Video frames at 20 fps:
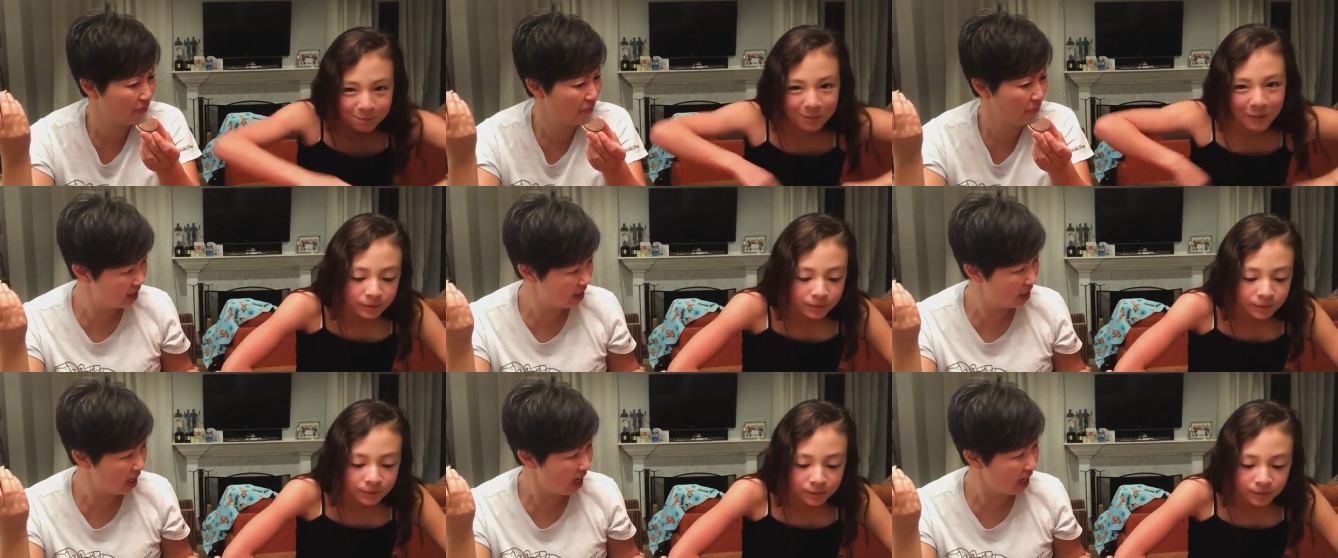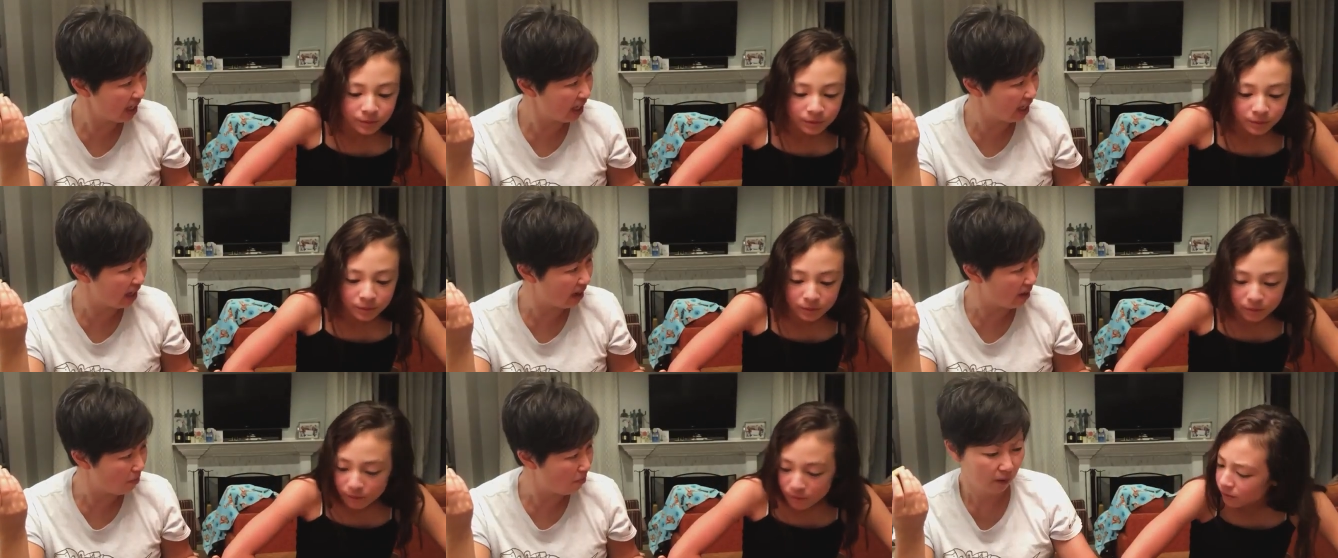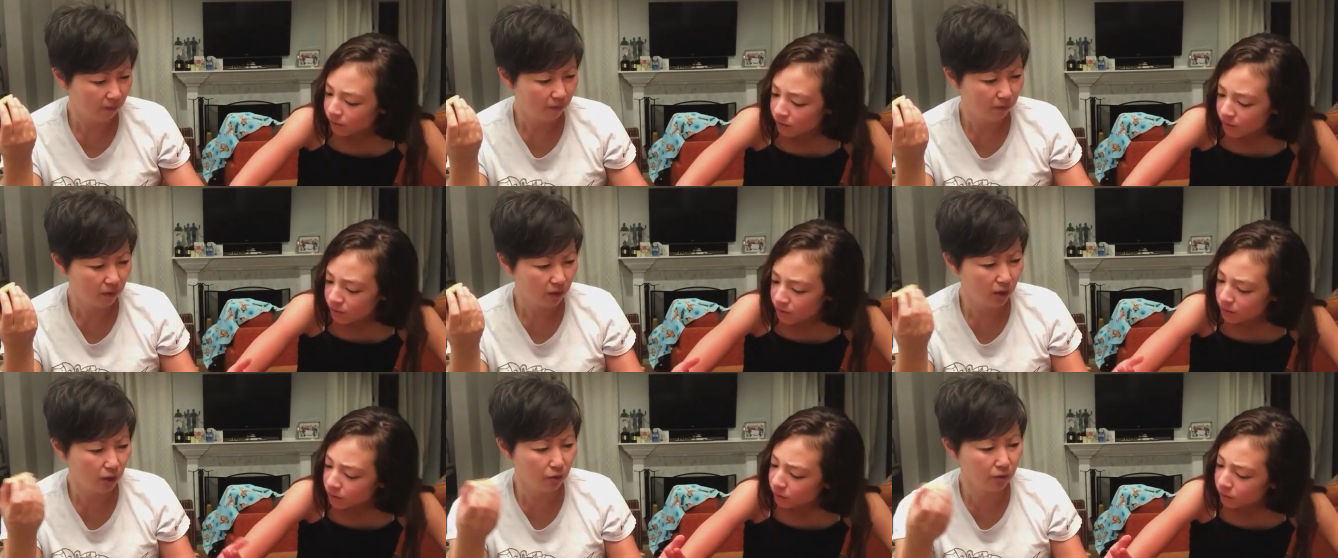Speaker 1: It's yucky.
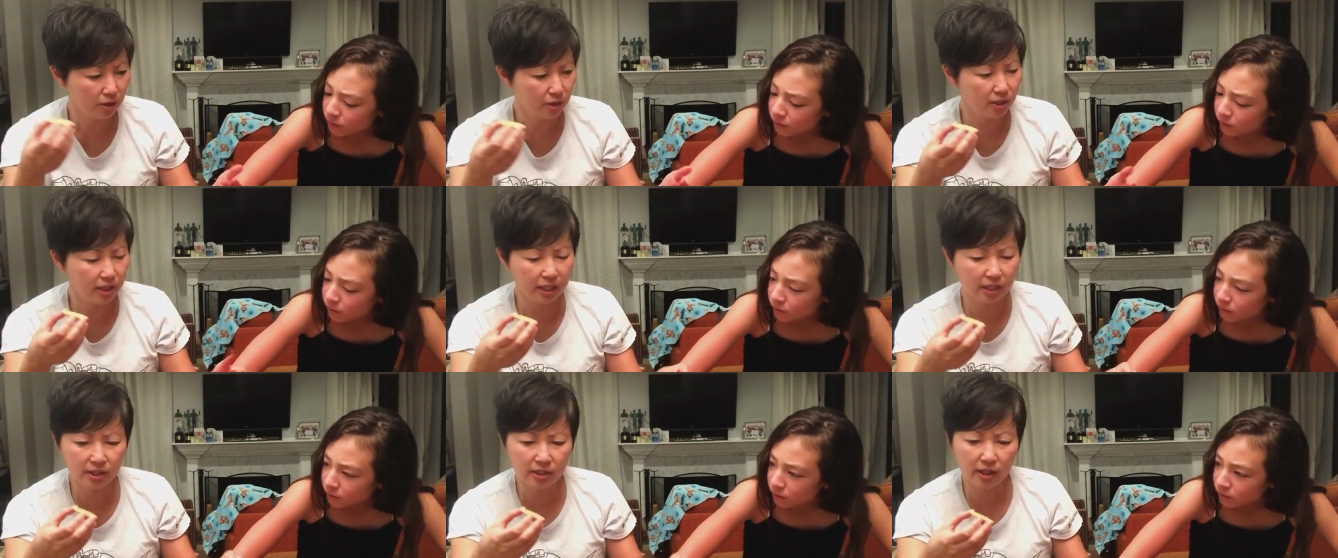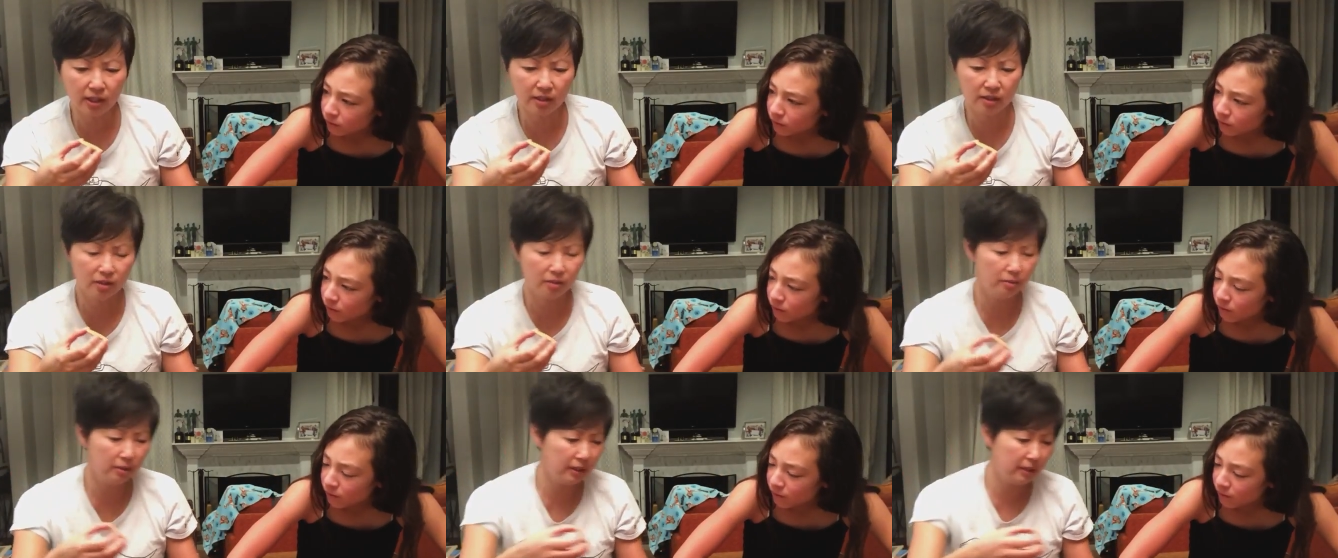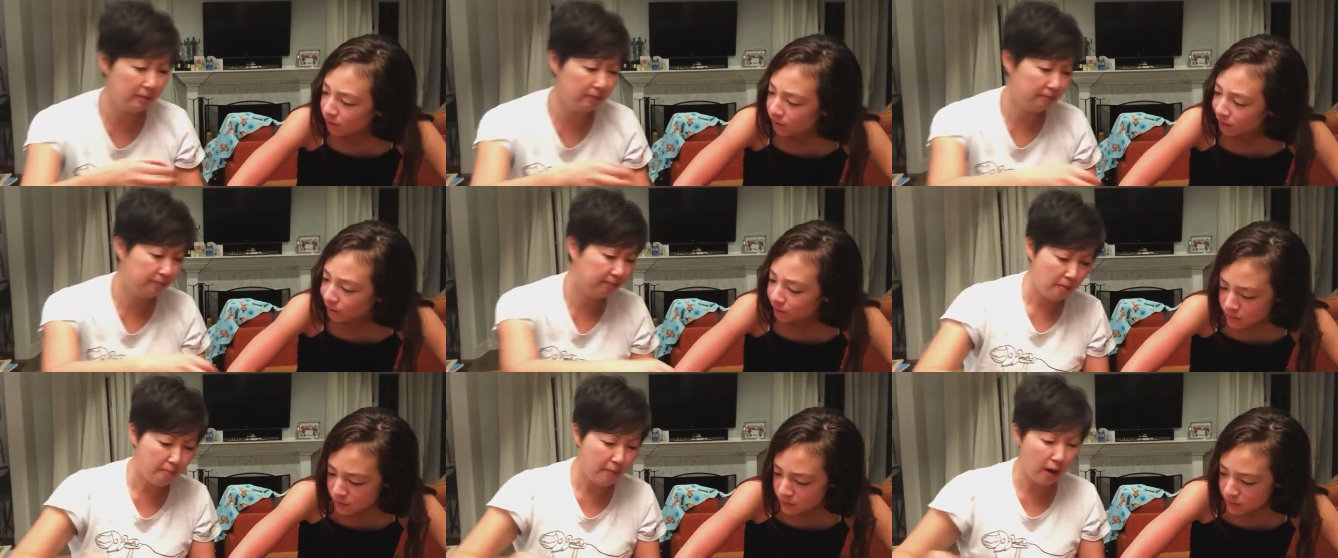You know what this tastes like to me?
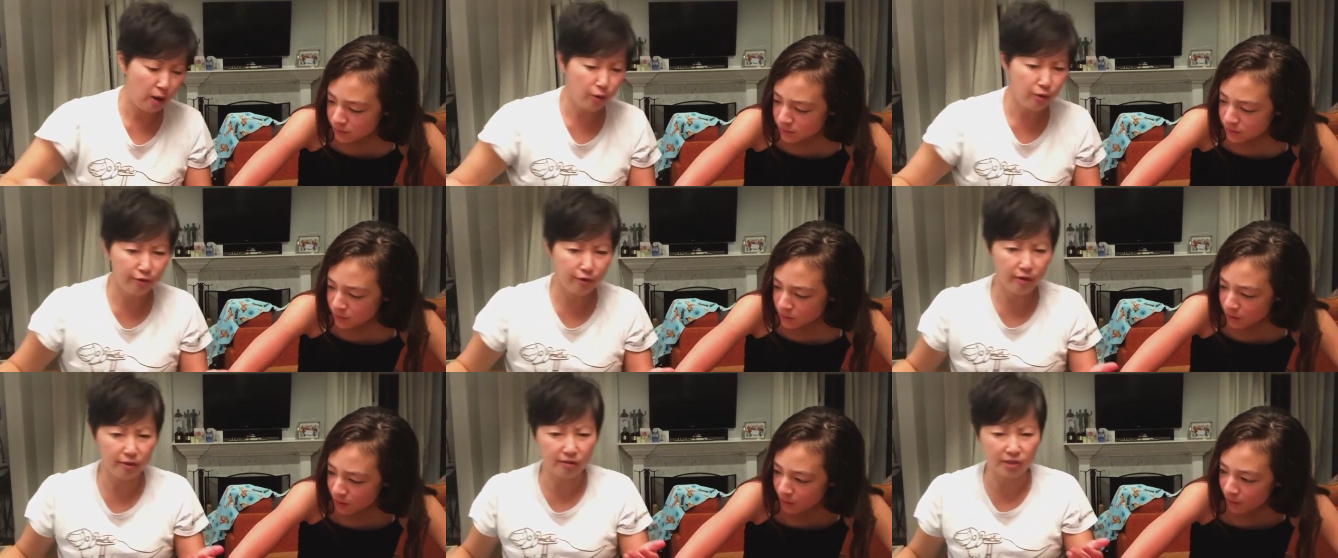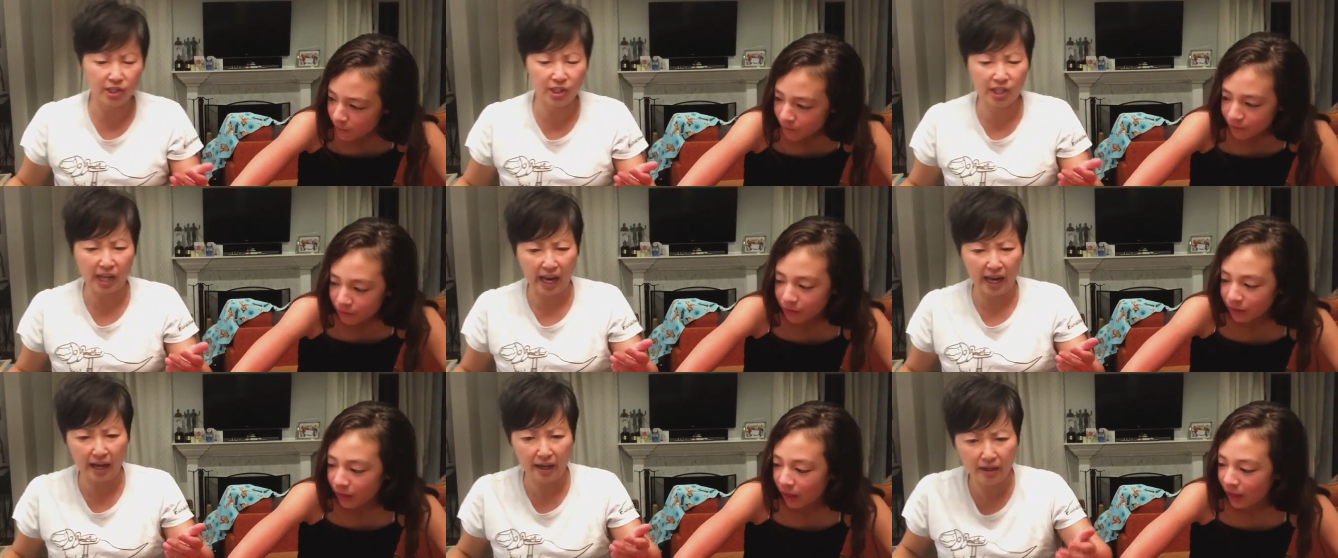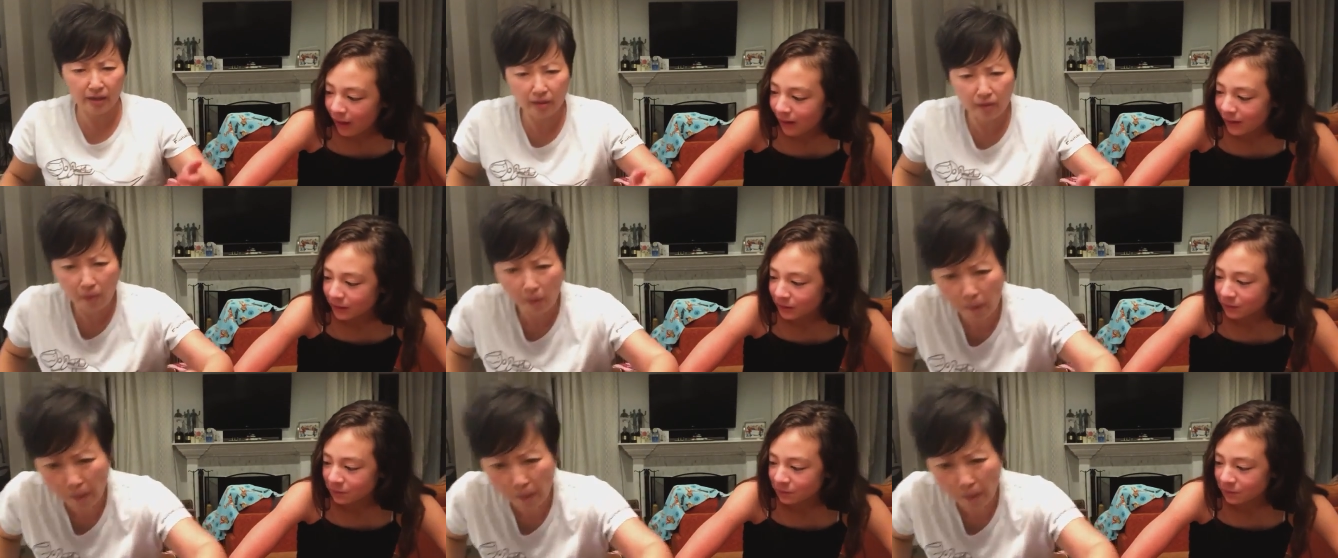A mouthful of sand